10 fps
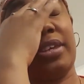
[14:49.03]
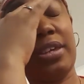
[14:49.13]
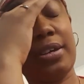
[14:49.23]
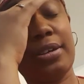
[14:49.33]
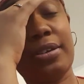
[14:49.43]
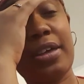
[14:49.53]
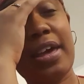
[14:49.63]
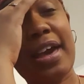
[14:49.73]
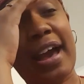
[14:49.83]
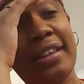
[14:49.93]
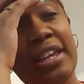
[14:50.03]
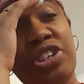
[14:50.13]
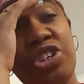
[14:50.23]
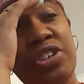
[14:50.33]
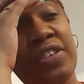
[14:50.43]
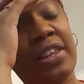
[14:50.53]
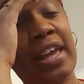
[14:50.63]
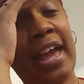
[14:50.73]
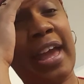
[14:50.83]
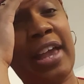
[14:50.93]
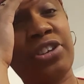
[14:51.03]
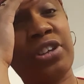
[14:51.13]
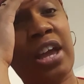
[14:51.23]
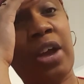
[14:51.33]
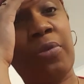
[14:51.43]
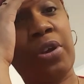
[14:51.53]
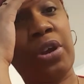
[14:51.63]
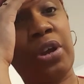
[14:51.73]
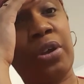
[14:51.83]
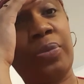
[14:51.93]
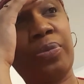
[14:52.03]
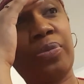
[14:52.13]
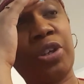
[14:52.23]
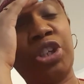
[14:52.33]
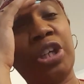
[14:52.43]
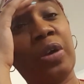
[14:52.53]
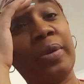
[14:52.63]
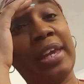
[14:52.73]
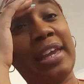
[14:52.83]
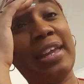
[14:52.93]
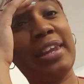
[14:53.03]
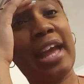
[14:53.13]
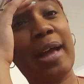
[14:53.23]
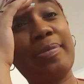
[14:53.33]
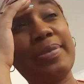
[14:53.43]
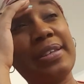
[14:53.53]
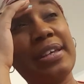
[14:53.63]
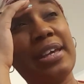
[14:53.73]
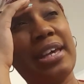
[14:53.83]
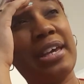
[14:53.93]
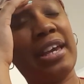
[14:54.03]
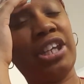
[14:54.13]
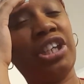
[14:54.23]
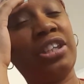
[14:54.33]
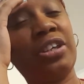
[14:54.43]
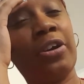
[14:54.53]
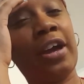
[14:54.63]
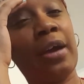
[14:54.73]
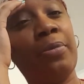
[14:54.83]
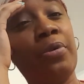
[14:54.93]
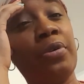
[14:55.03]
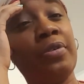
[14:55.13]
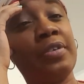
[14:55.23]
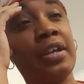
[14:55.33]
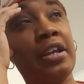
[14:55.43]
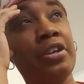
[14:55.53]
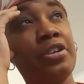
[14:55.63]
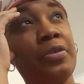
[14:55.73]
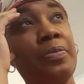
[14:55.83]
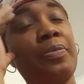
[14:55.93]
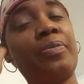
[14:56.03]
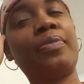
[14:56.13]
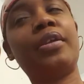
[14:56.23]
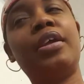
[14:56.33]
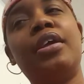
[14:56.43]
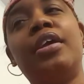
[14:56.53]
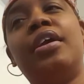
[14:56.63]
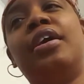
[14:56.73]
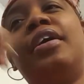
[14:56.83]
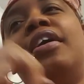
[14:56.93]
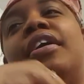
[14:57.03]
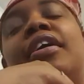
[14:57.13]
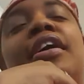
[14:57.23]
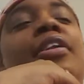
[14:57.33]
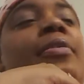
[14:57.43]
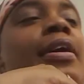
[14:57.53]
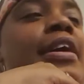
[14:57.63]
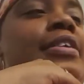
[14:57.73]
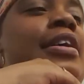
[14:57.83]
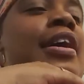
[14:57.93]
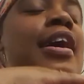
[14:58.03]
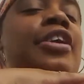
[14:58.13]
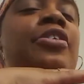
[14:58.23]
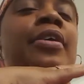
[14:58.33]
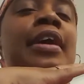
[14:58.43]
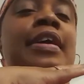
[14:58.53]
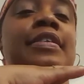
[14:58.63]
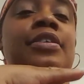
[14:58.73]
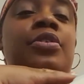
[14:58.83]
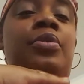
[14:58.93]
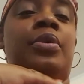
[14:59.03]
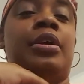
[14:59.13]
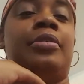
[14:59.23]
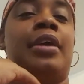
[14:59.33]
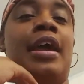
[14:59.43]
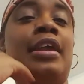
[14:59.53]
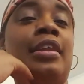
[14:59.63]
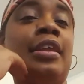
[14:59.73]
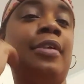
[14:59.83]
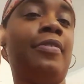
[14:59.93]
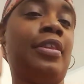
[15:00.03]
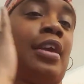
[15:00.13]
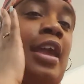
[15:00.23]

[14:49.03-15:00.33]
Yeah. I think she's just at the age now where she don't need naps and she still gonna have buku's energy. Anyways, how you guys doing? How you living?